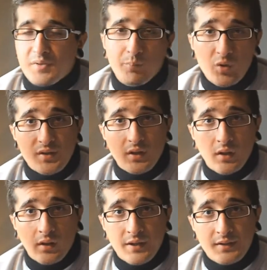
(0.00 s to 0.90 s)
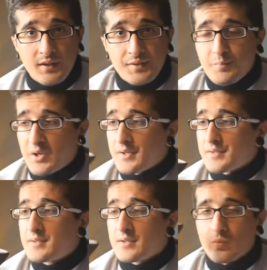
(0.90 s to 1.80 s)
I'm using it like this,
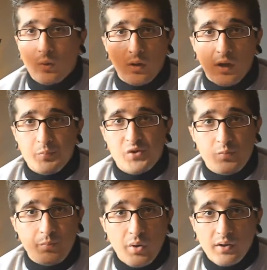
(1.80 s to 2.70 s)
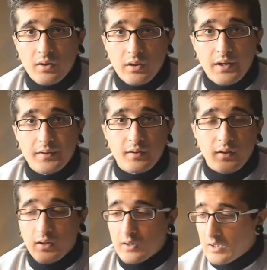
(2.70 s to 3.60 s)
because this will help spread the light
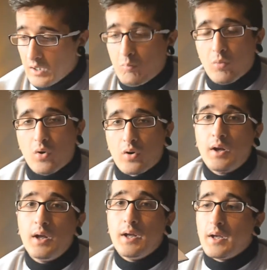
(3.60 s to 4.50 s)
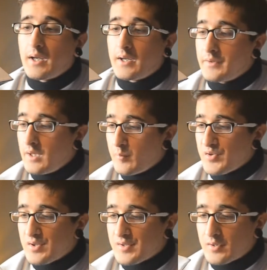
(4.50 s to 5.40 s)
a lot more, and the
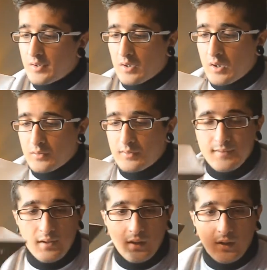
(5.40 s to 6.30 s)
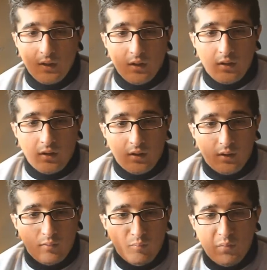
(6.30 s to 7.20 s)
images turn out
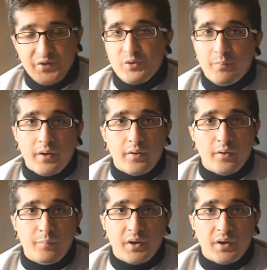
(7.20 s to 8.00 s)
much better,